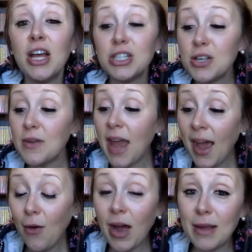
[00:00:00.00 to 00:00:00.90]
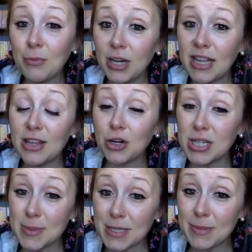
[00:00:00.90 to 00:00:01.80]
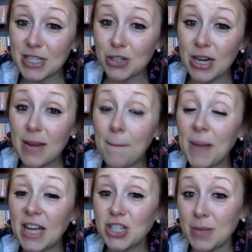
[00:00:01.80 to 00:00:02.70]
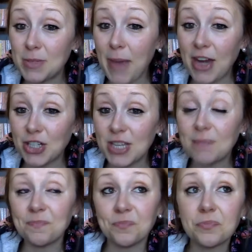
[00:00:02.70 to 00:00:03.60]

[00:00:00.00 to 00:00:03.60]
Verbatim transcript: So now I'm reading The Christmas Mystery by James Patterson.